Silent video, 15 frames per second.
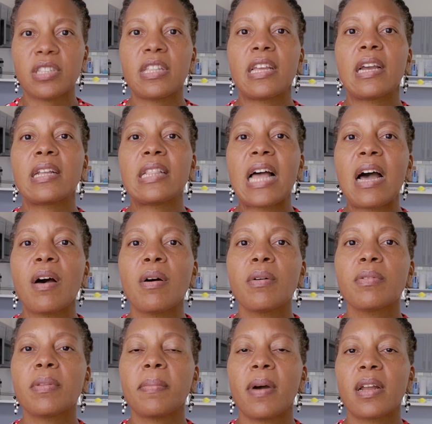They
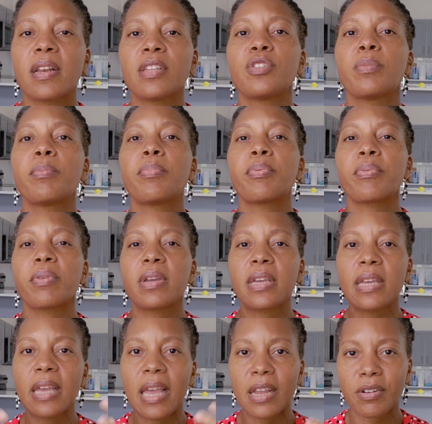allow the body to
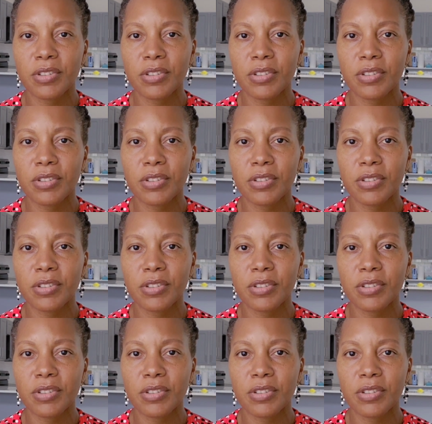bring